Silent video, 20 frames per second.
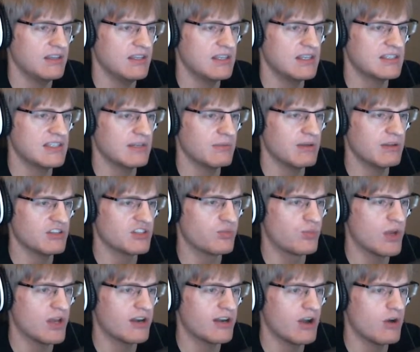Is anyone else
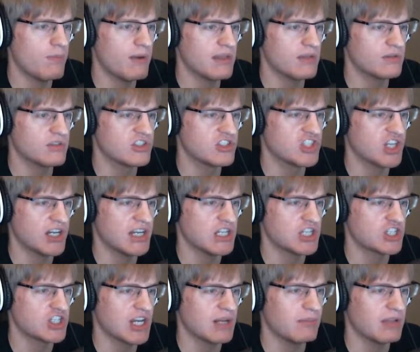weirded out by those giant
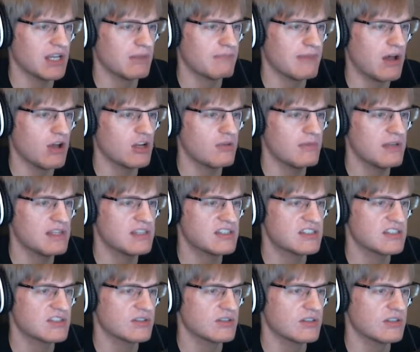shambling
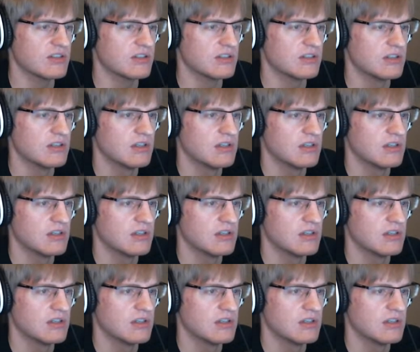amalgamates, or?